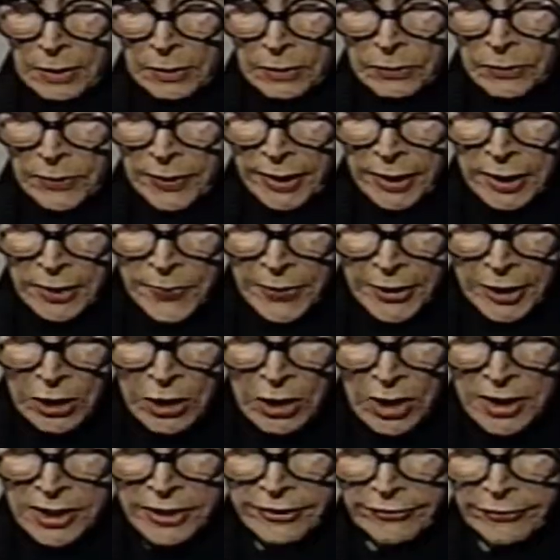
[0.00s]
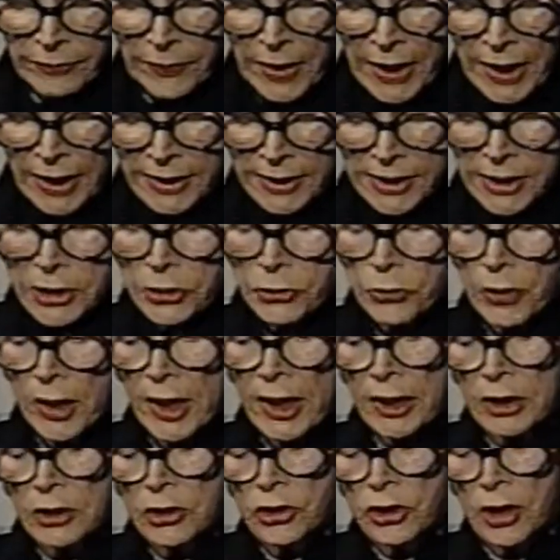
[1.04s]
Well, because of my
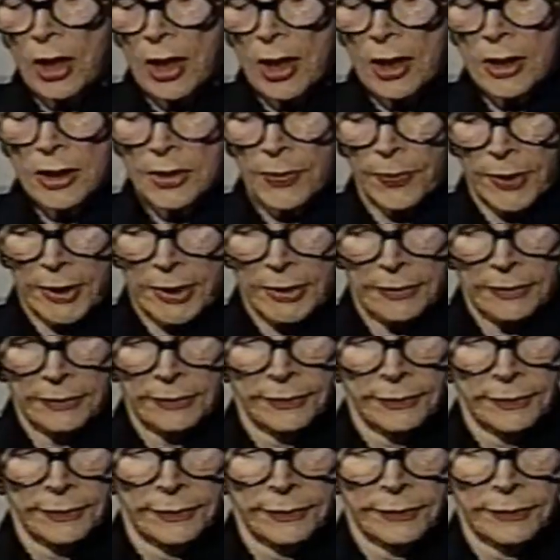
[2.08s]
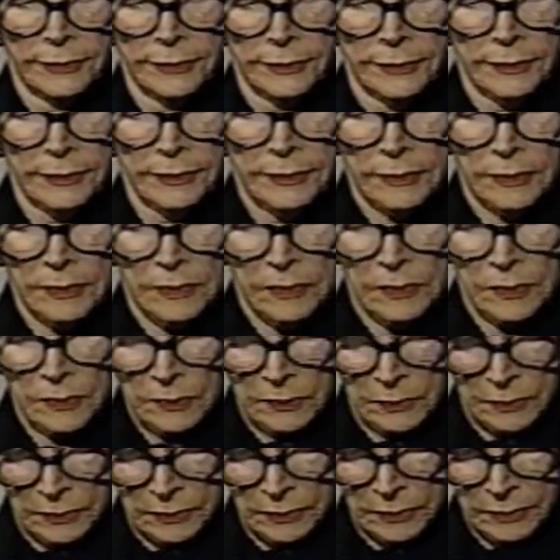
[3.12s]
estranged husband.
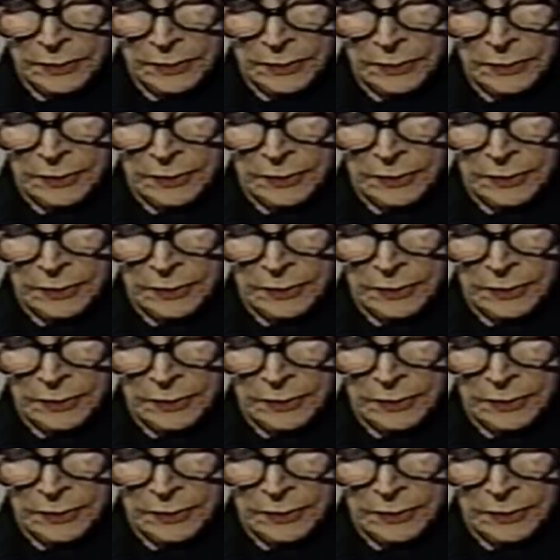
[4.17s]
Estranged?